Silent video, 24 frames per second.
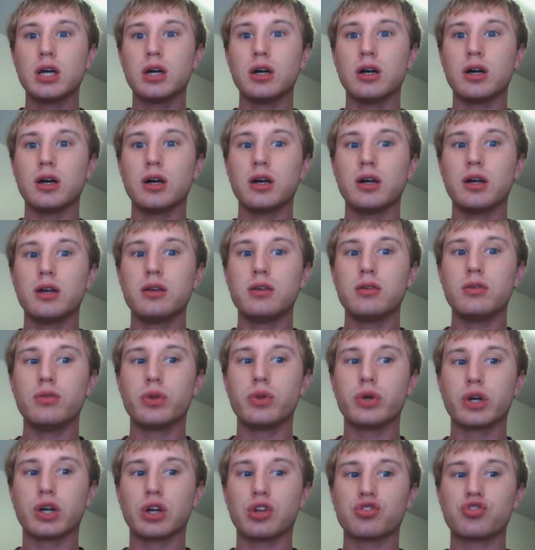
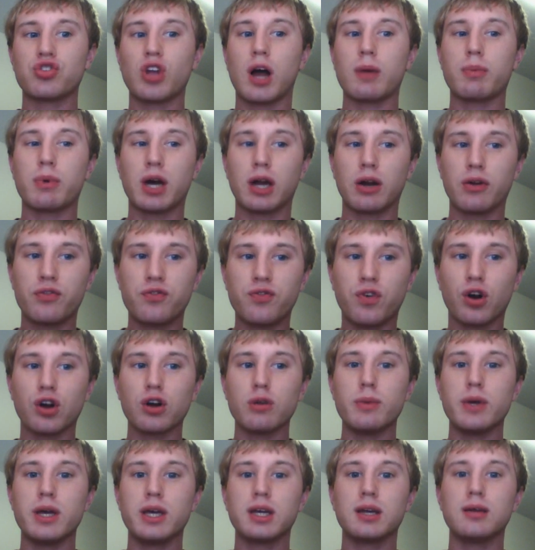They're going to stop kind of
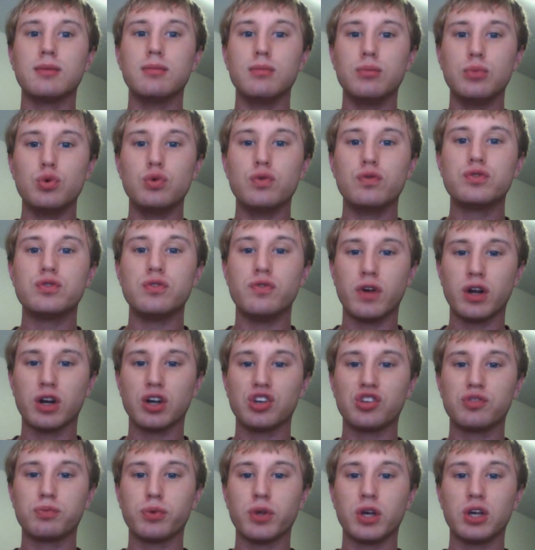farming and move to
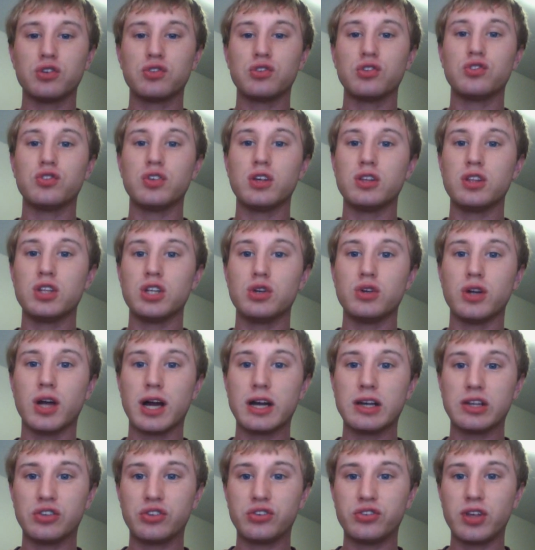various places in the
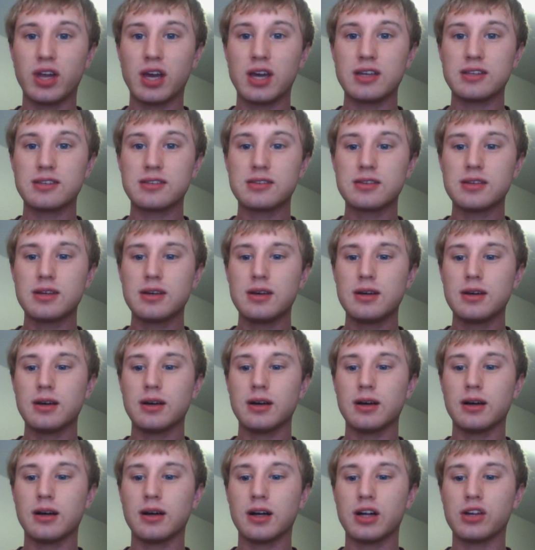United States.
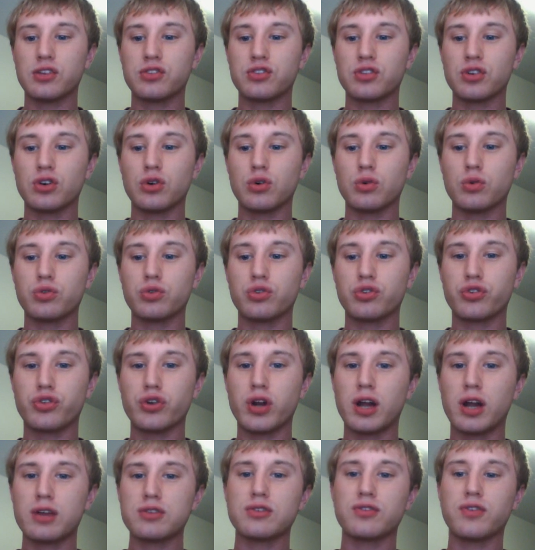So since
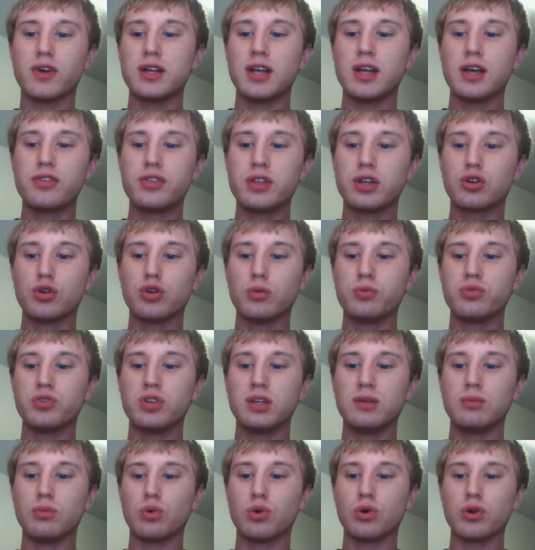they're not defined ethnic groups
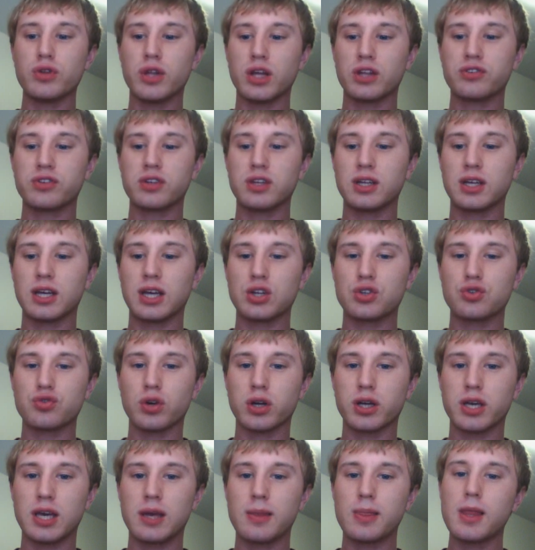anymore, that's going to get
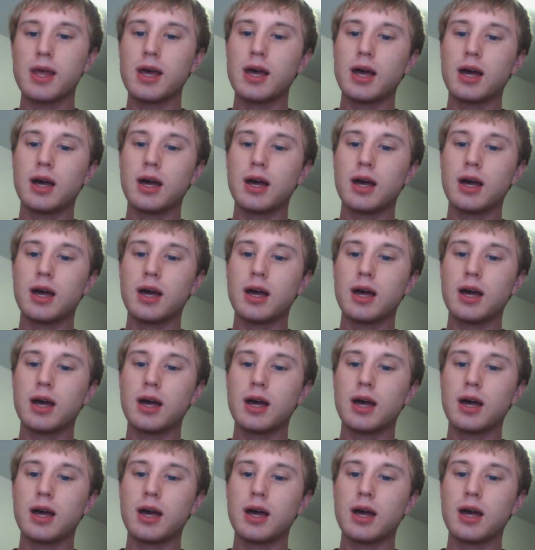tricky.